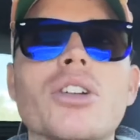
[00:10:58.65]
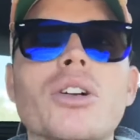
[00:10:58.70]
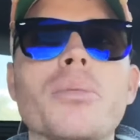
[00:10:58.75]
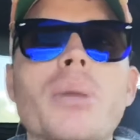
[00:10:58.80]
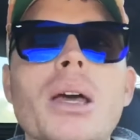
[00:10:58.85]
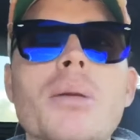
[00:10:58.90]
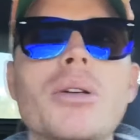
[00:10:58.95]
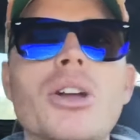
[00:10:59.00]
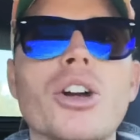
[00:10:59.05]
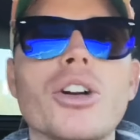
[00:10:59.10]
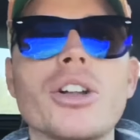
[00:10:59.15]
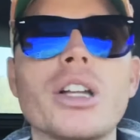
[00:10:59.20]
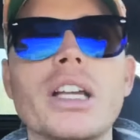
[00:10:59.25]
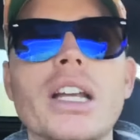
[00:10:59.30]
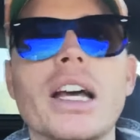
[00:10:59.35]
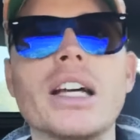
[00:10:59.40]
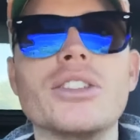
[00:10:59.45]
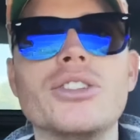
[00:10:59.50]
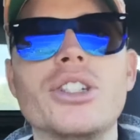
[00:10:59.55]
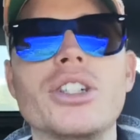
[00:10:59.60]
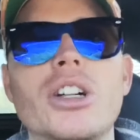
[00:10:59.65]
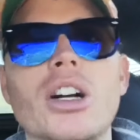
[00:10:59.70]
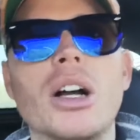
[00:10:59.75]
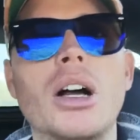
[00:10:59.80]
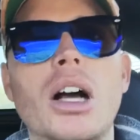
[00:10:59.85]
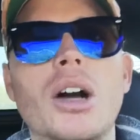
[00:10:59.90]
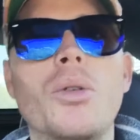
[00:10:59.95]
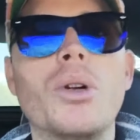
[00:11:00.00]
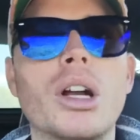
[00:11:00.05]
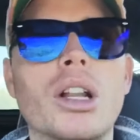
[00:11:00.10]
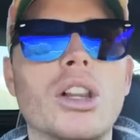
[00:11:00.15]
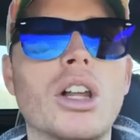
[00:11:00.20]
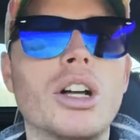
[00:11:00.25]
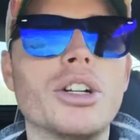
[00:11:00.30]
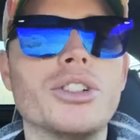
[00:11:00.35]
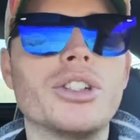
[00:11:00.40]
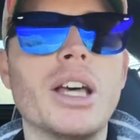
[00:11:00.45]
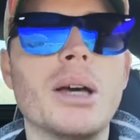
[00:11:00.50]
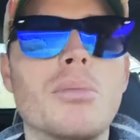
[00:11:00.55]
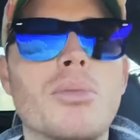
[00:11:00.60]
or maybe early next year. I want to
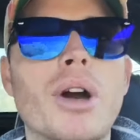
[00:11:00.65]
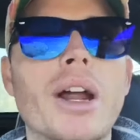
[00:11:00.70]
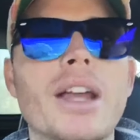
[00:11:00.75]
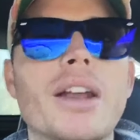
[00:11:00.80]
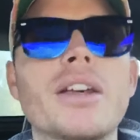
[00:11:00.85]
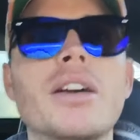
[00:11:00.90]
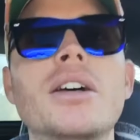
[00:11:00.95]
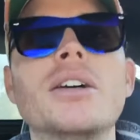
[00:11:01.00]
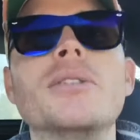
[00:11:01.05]
launch that brand.